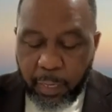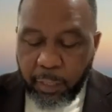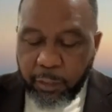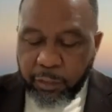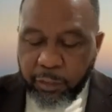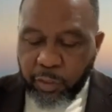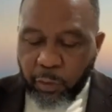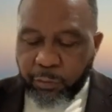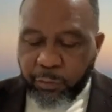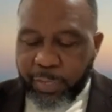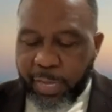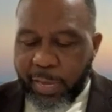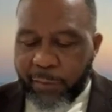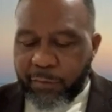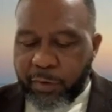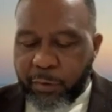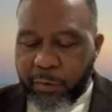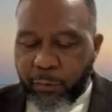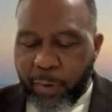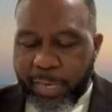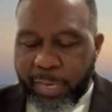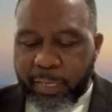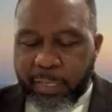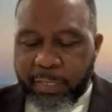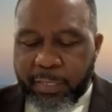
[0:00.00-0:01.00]
So
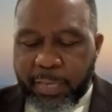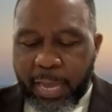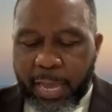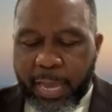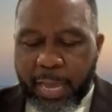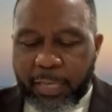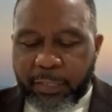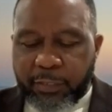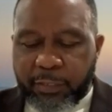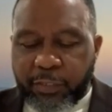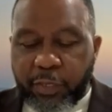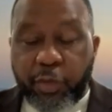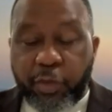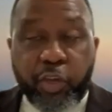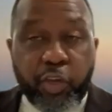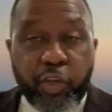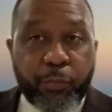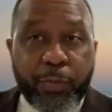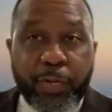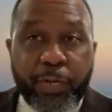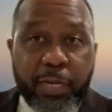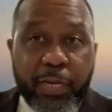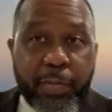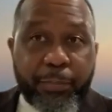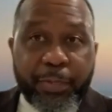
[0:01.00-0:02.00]
David recognized the
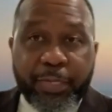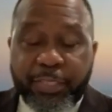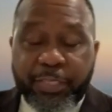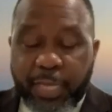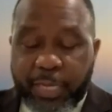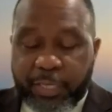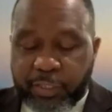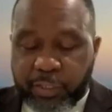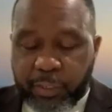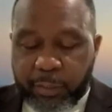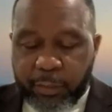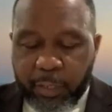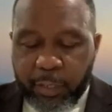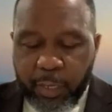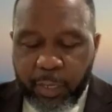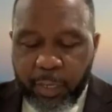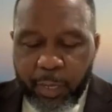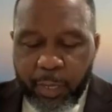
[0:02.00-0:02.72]
human limitation,